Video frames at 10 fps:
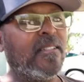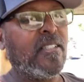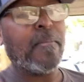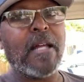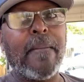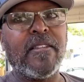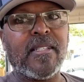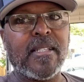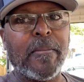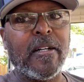sometime this
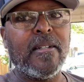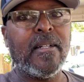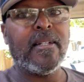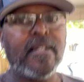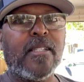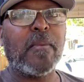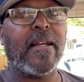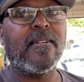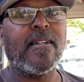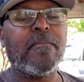summer is my
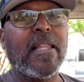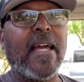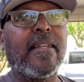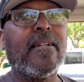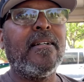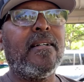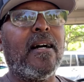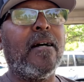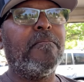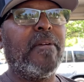current plan.
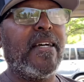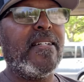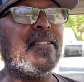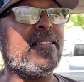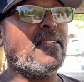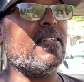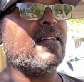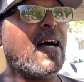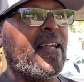Because I